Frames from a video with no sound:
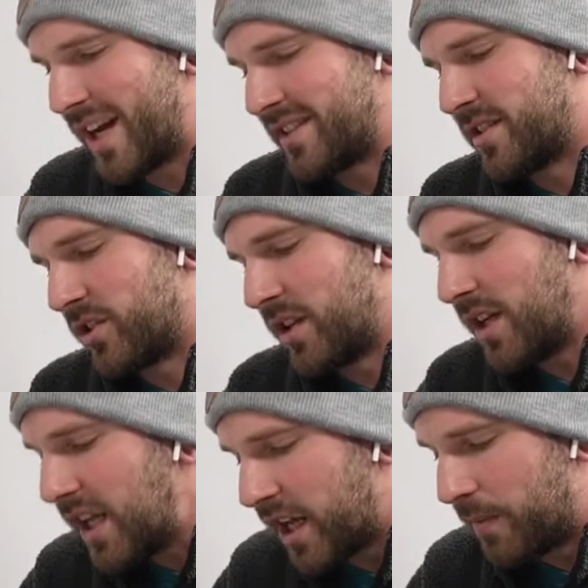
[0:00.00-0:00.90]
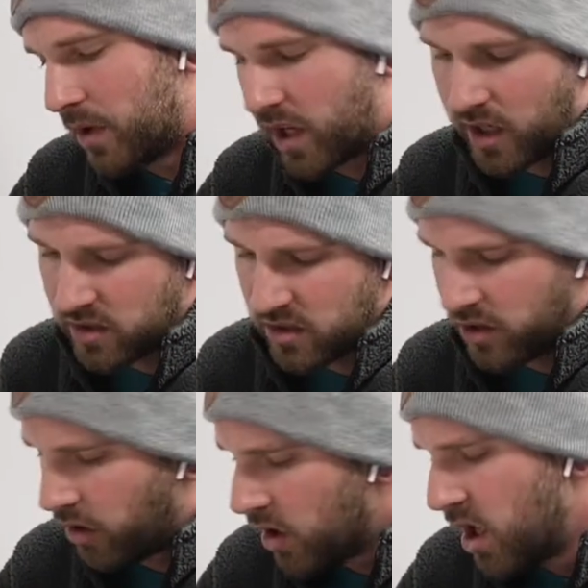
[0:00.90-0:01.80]
necessarily need it, but like it's,
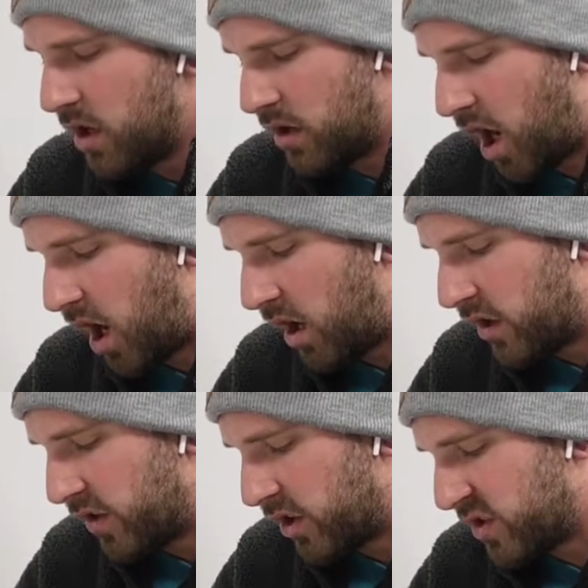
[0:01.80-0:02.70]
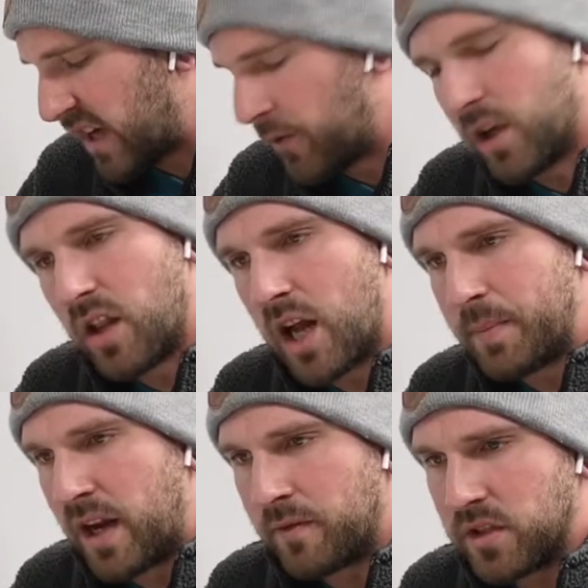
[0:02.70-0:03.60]
you know, there is definitely a lot
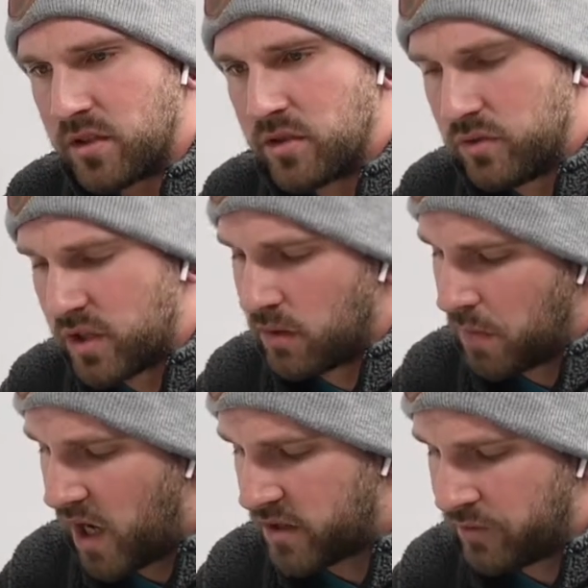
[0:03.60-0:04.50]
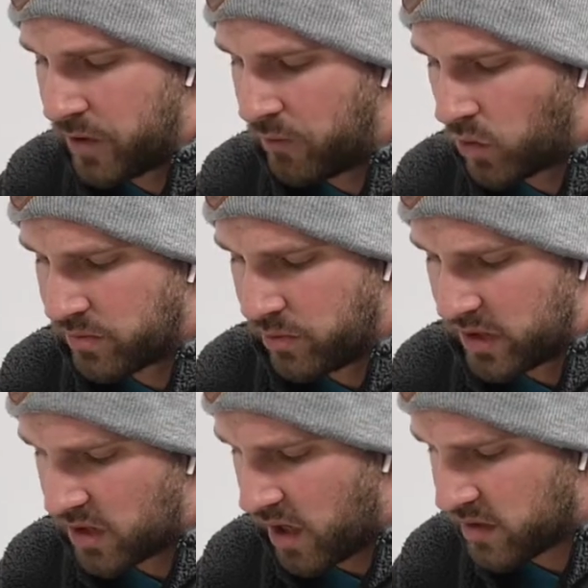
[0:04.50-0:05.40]
of benefits to using positive reinforcement
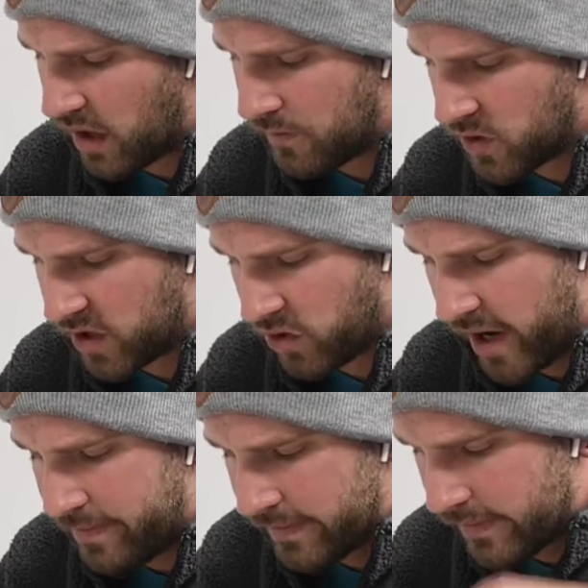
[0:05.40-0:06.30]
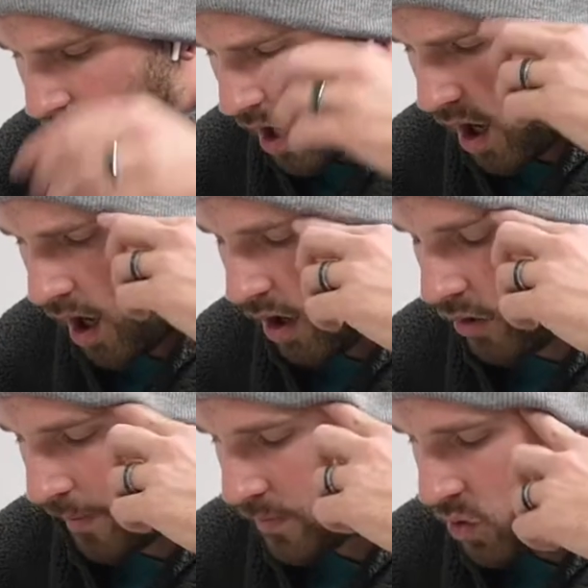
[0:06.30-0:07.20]
with this kind of stuff. So that's great.
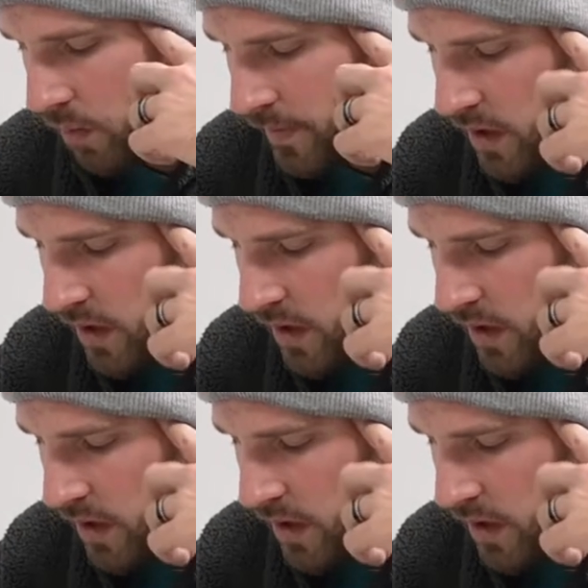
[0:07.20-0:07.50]
Okay, cool.